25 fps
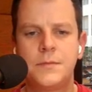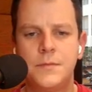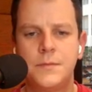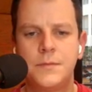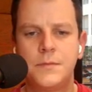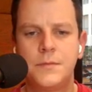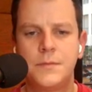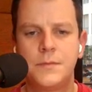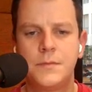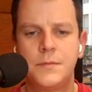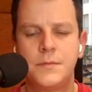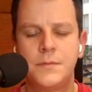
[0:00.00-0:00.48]

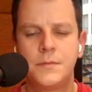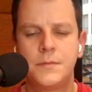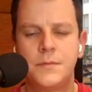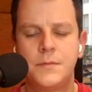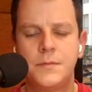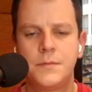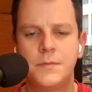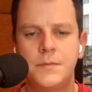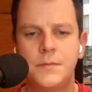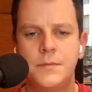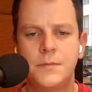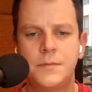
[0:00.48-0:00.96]

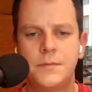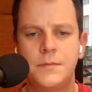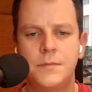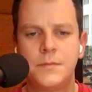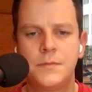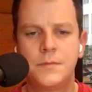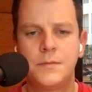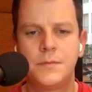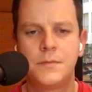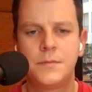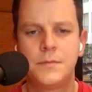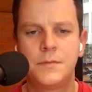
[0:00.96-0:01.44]

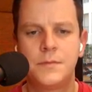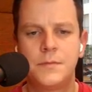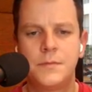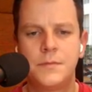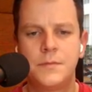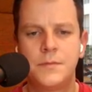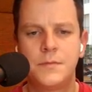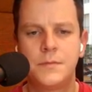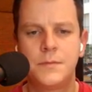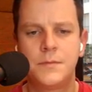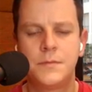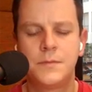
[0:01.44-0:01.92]

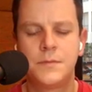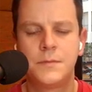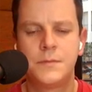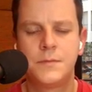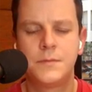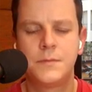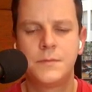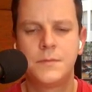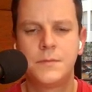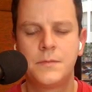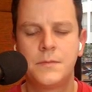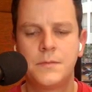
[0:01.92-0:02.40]

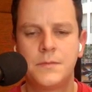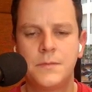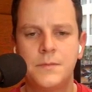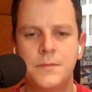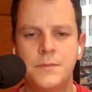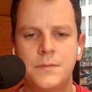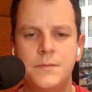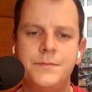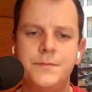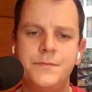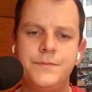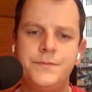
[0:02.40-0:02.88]

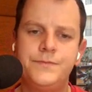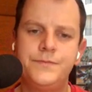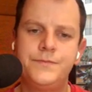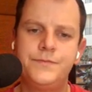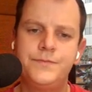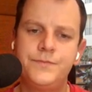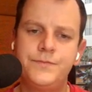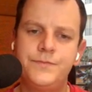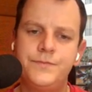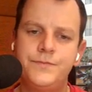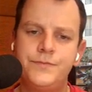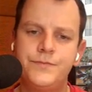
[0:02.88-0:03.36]

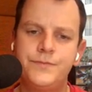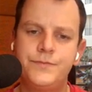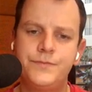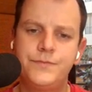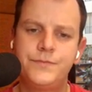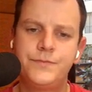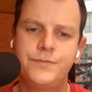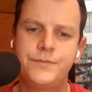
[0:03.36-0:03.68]
The person shown says nothing.